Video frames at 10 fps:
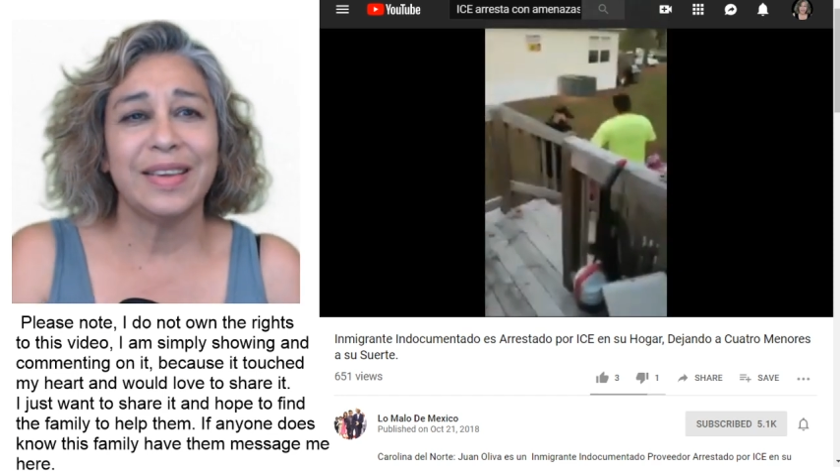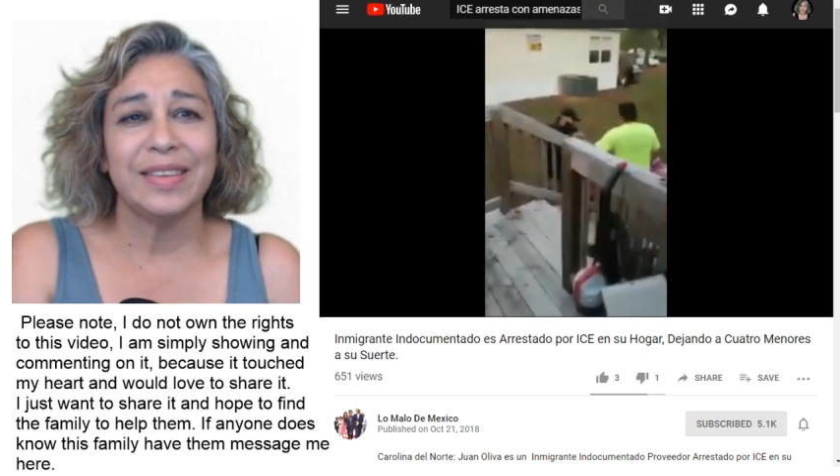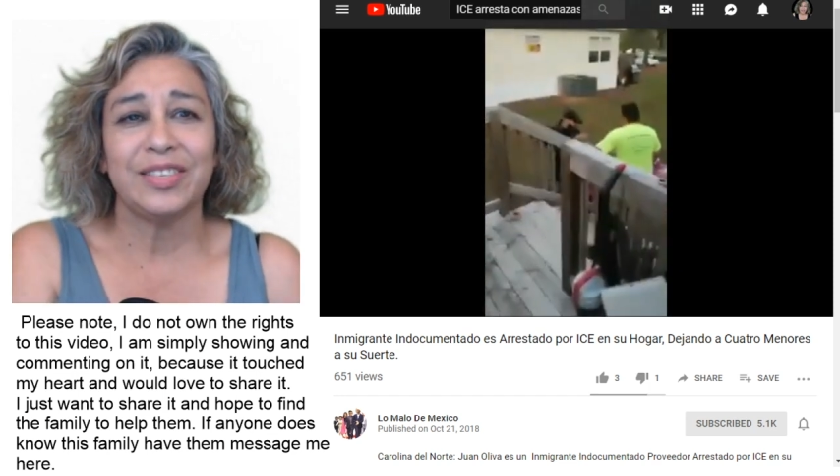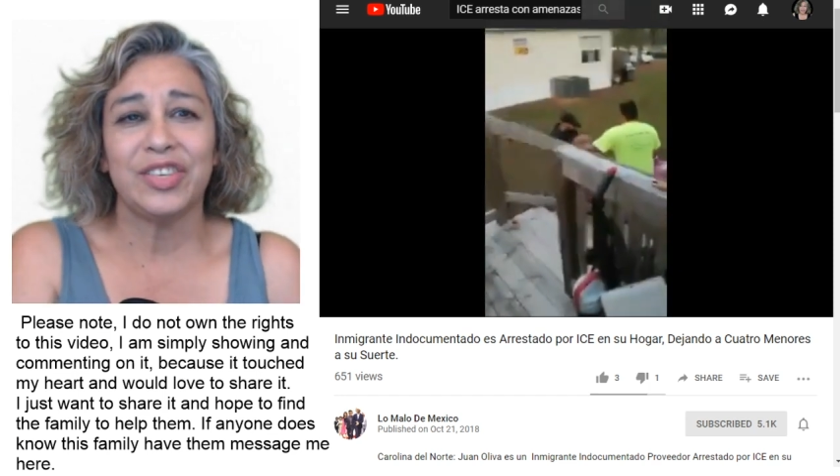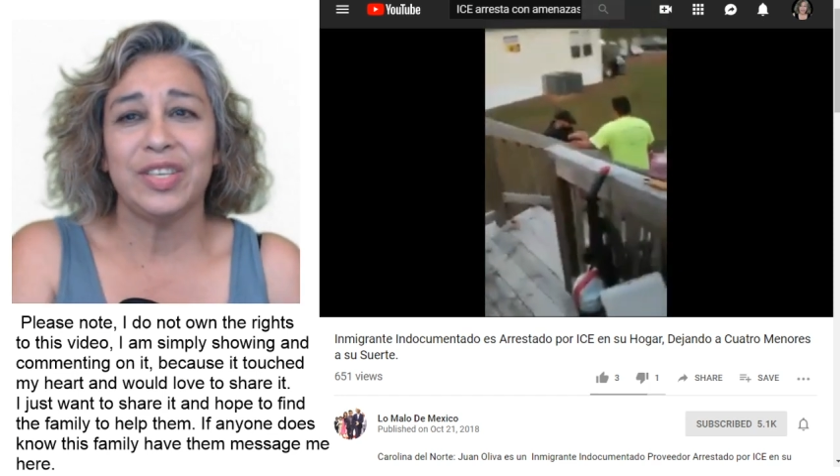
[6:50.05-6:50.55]

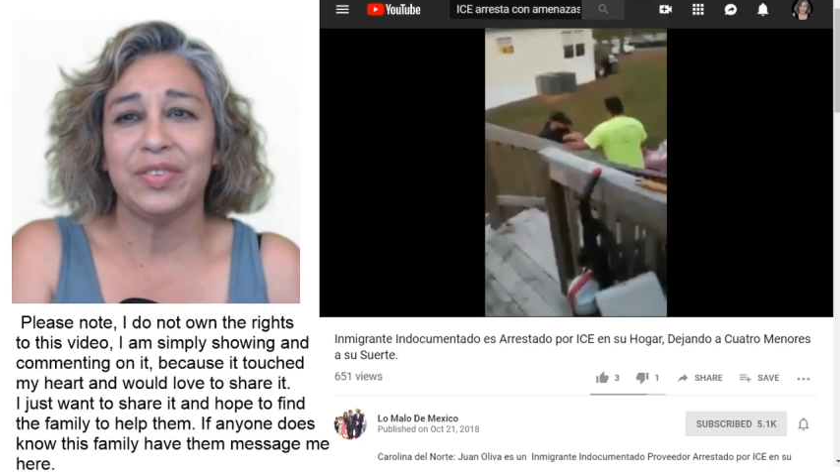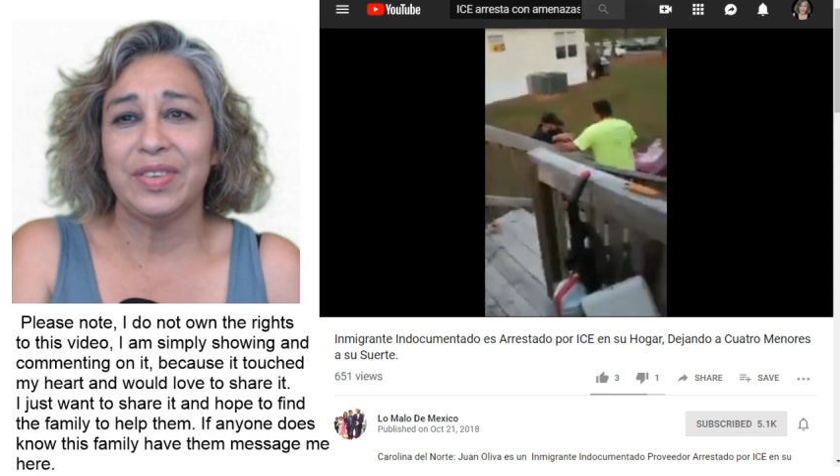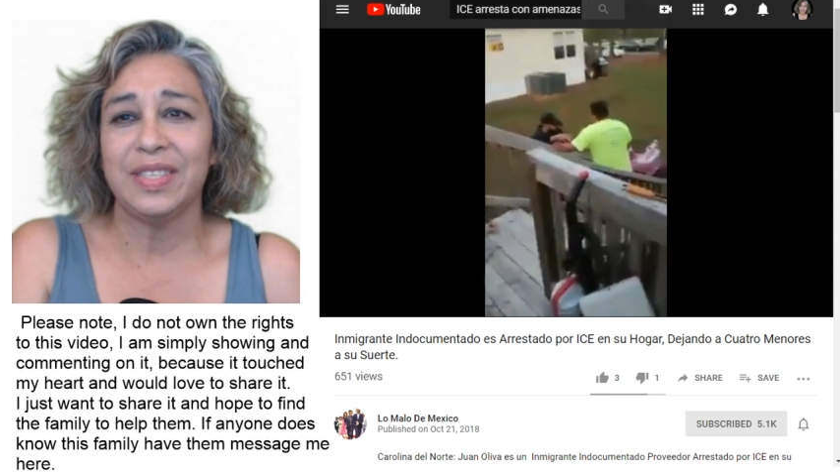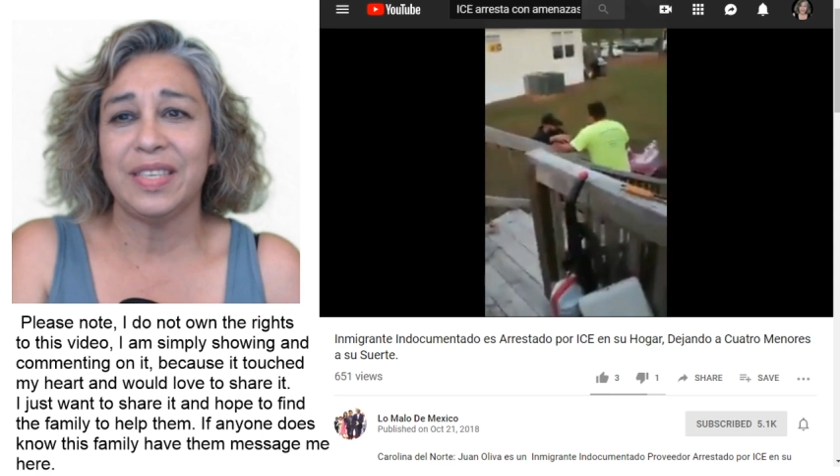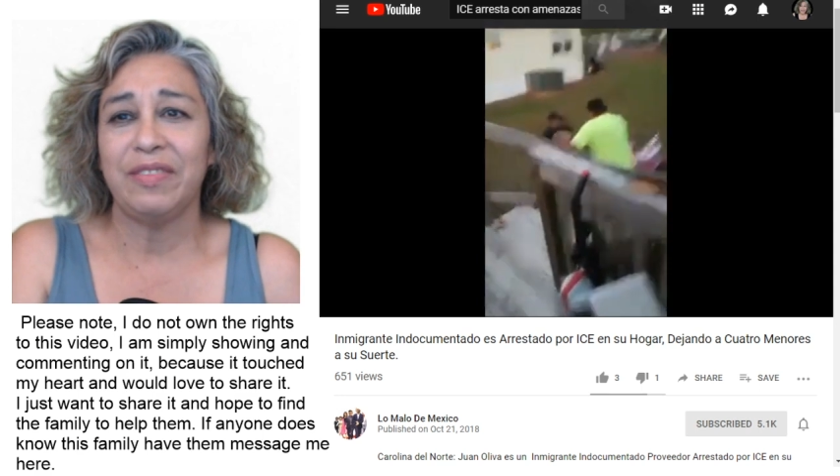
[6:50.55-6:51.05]
his
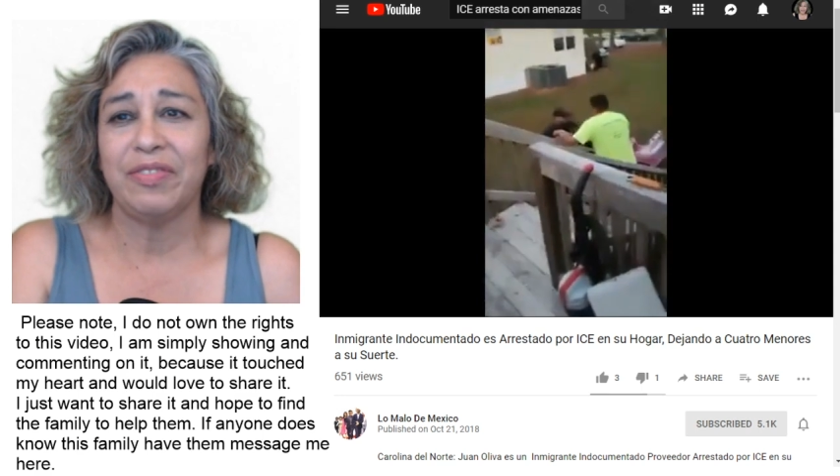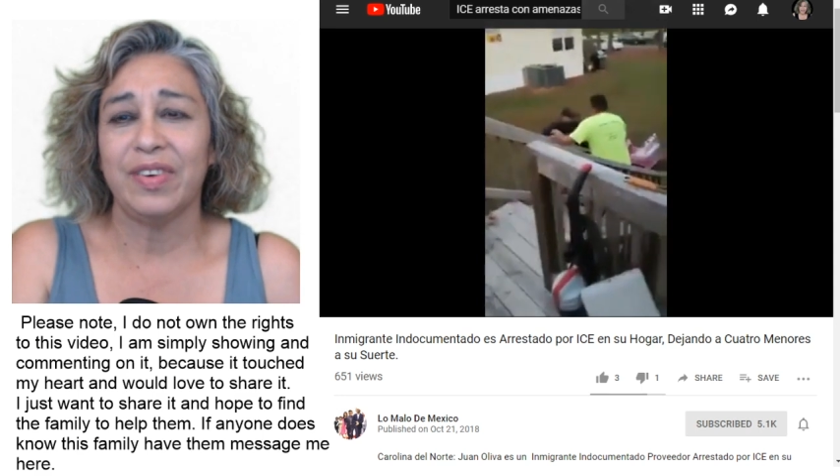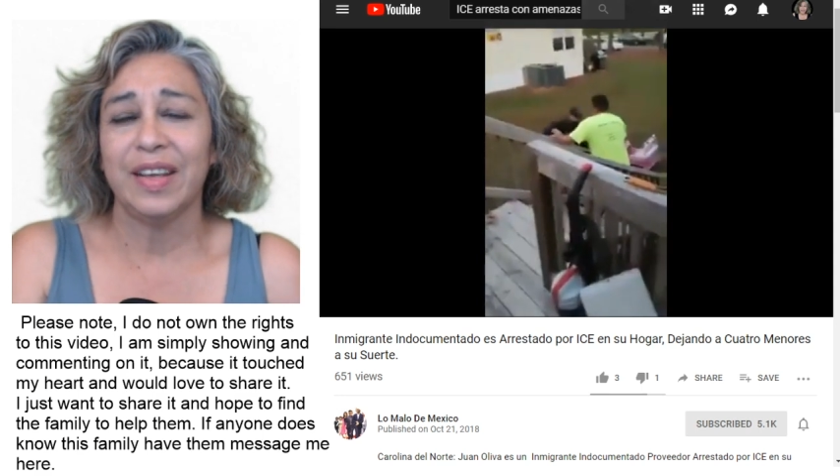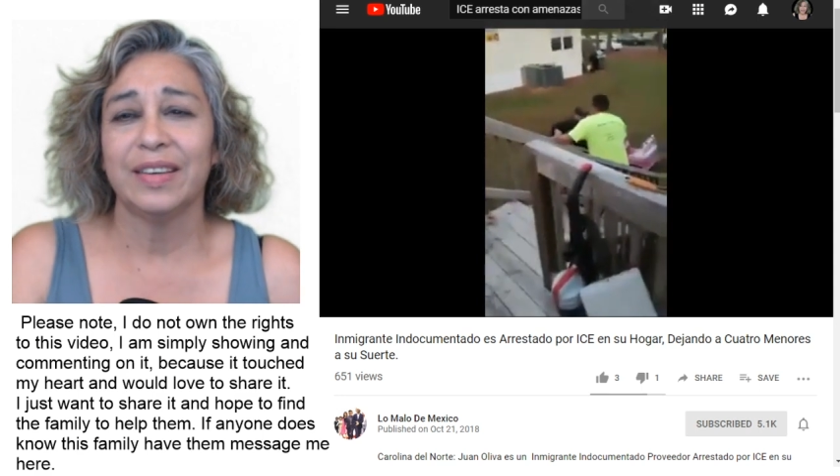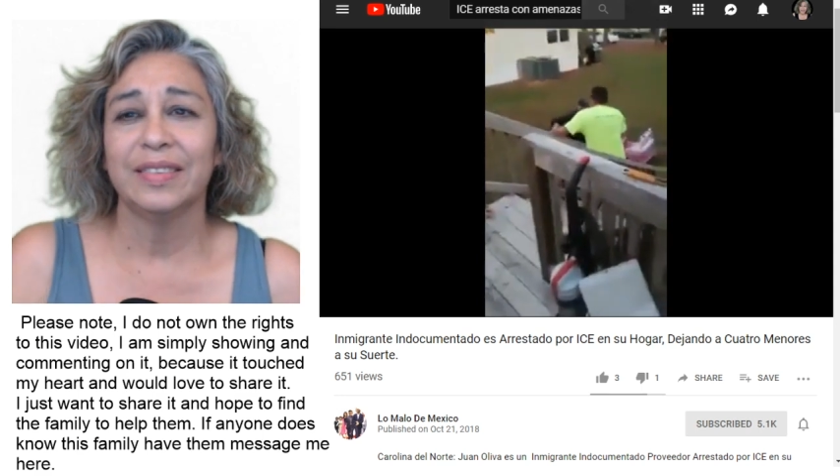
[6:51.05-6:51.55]
children
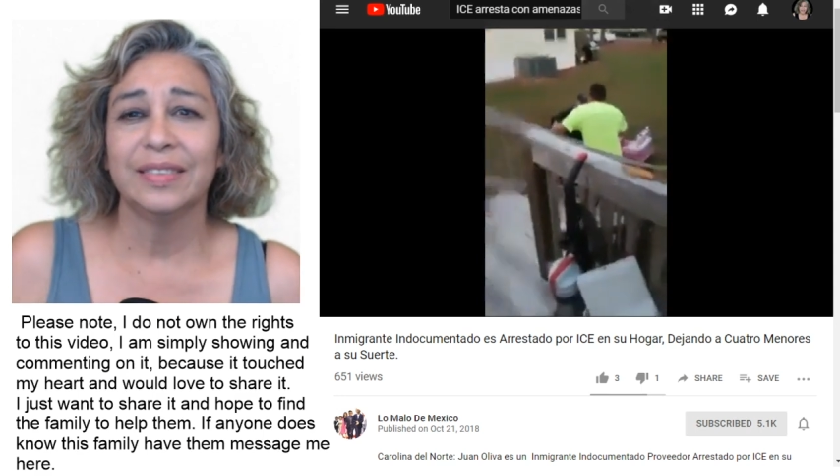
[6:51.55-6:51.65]
suffering.